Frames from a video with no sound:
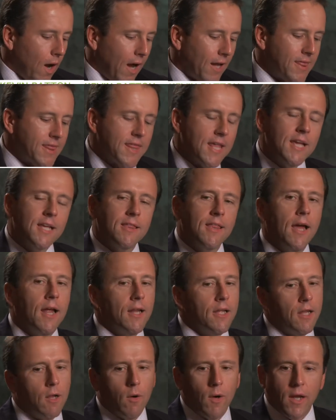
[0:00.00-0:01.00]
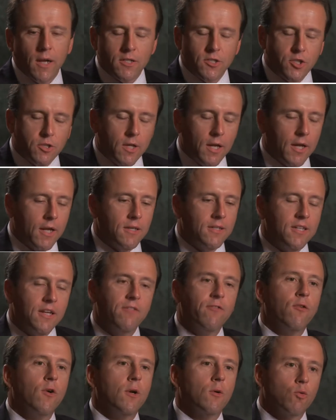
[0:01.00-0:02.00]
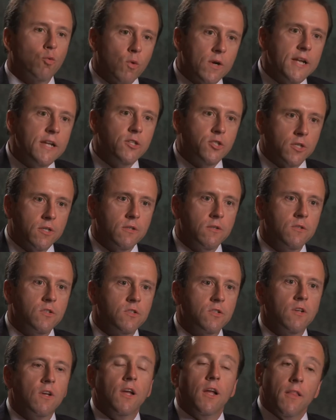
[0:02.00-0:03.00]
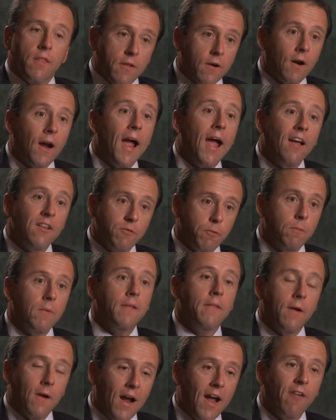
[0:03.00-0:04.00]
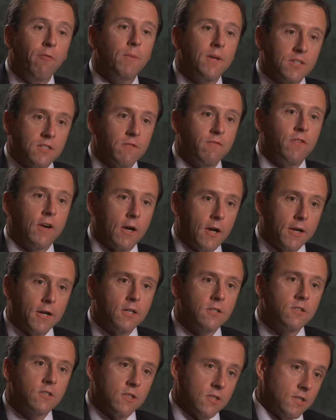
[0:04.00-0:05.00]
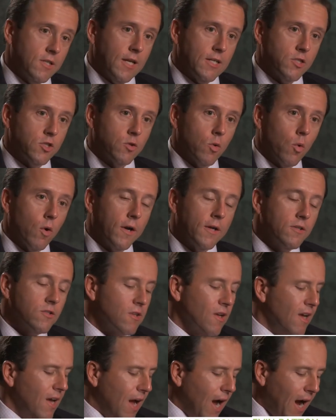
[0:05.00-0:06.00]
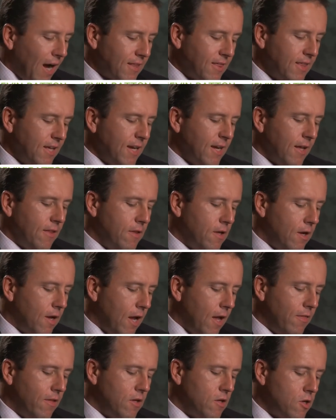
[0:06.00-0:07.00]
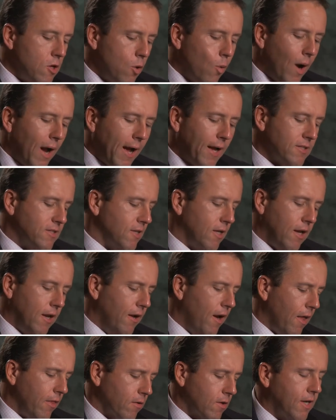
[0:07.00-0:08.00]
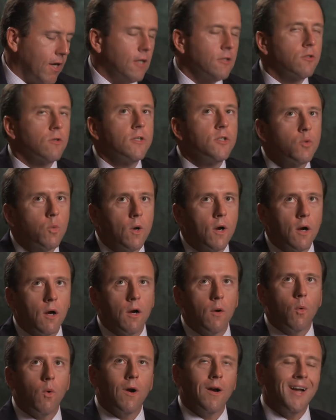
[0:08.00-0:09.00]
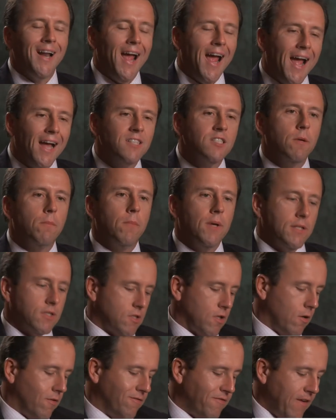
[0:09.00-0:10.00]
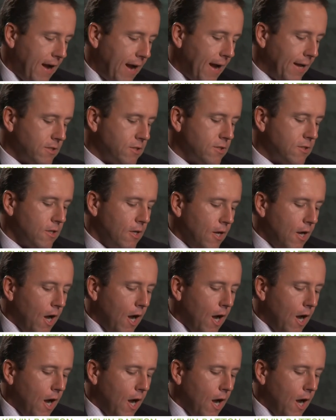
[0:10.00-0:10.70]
I think that in different regions there have been some very good success stories. I think in the U.S. and in other countries where it hasn't been so fast,